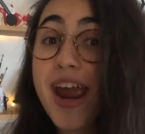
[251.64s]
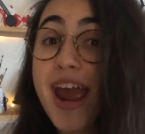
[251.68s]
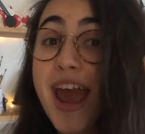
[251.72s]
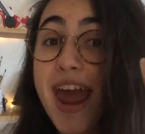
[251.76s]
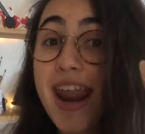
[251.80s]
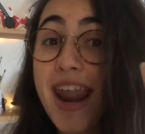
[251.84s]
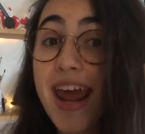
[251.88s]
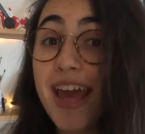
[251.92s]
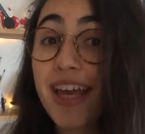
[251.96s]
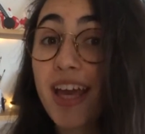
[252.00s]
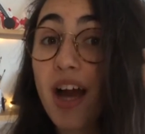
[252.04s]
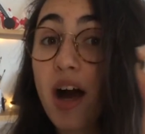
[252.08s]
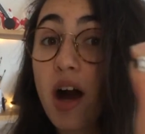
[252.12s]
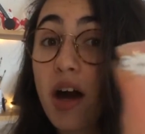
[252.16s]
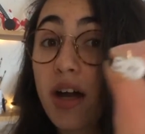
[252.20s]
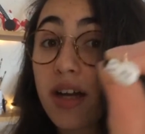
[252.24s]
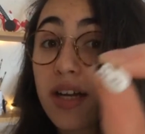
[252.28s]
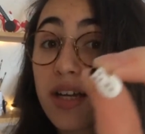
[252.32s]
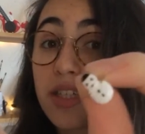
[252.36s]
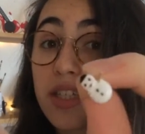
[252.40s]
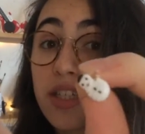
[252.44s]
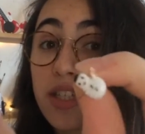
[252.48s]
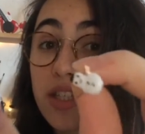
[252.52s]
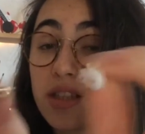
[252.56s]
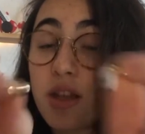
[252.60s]
and I got a
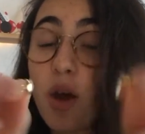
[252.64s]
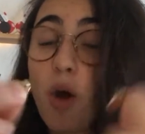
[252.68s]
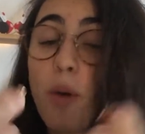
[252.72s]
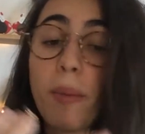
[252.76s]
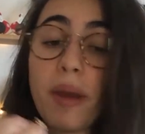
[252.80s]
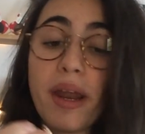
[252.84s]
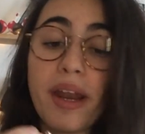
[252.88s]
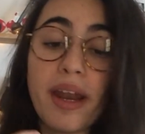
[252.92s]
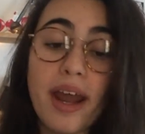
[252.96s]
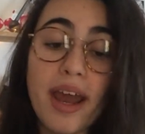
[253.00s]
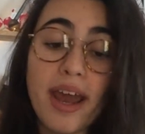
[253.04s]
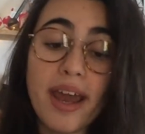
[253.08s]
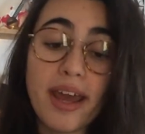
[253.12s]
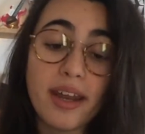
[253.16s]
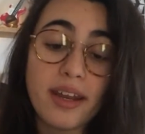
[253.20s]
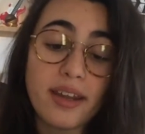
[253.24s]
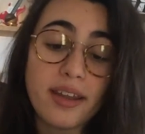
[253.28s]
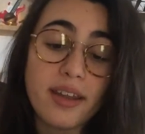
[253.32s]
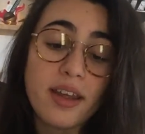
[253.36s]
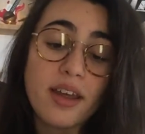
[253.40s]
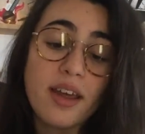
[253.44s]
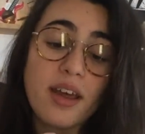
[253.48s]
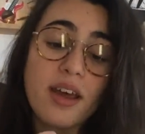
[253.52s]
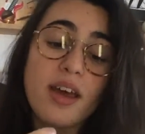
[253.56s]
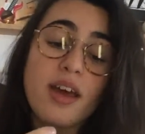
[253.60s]
snowman, and
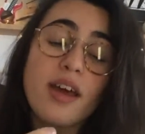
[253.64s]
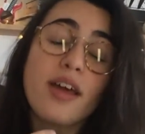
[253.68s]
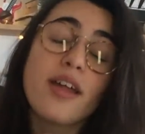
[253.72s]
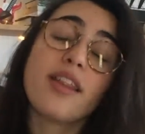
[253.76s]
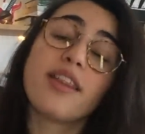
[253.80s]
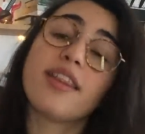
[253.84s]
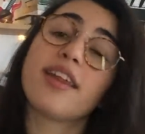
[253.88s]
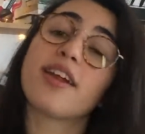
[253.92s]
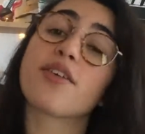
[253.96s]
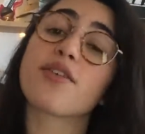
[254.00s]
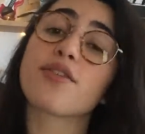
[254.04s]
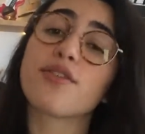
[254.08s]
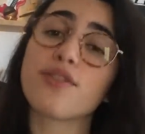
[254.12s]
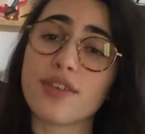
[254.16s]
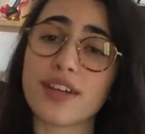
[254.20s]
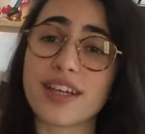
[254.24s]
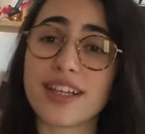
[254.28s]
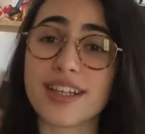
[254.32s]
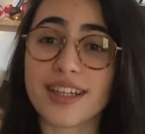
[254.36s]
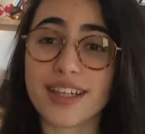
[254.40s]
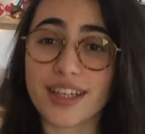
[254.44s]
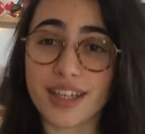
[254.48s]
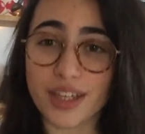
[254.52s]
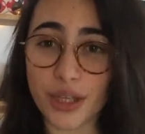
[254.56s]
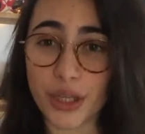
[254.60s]
they're
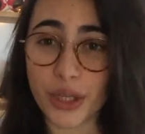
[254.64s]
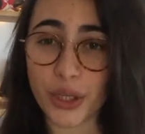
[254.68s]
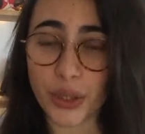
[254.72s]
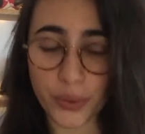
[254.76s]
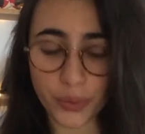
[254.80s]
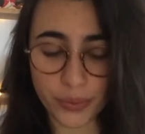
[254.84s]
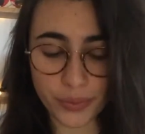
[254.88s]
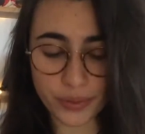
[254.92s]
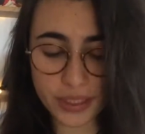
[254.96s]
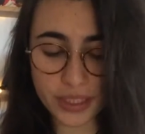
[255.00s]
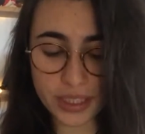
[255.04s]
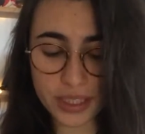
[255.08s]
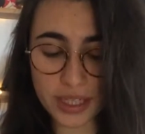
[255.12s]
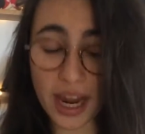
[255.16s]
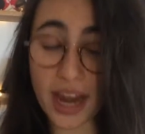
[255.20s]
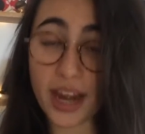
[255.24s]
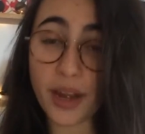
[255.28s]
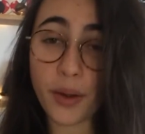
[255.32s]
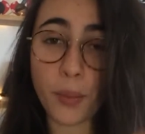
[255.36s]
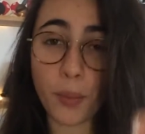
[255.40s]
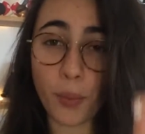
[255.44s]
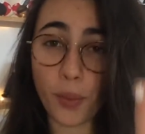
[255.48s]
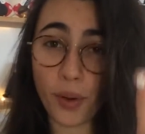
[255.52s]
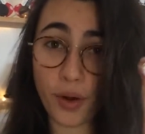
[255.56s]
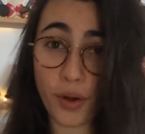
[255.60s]
really cute. I
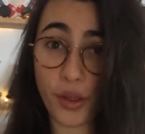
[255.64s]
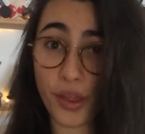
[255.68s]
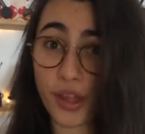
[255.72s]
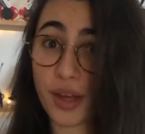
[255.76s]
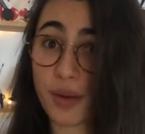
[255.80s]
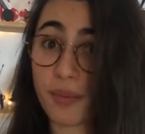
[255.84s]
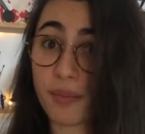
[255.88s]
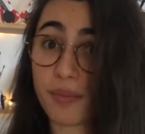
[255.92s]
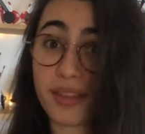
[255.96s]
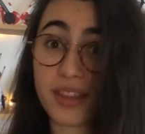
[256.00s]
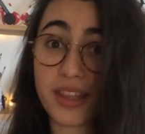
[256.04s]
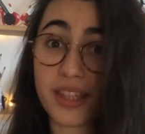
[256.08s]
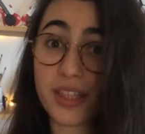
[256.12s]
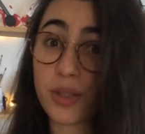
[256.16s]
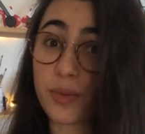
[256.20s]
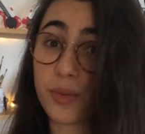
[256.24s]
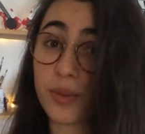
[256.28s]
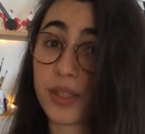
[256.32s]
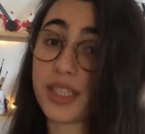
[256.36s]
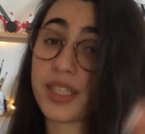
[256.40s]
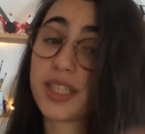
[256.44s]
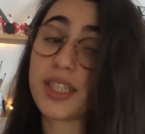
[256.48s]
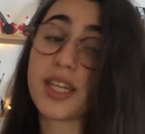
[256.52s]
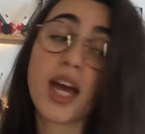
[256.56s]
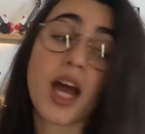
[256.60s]
wear them, this
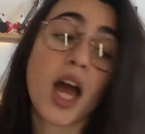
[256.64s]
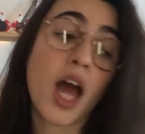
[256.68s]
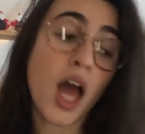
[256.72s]
one's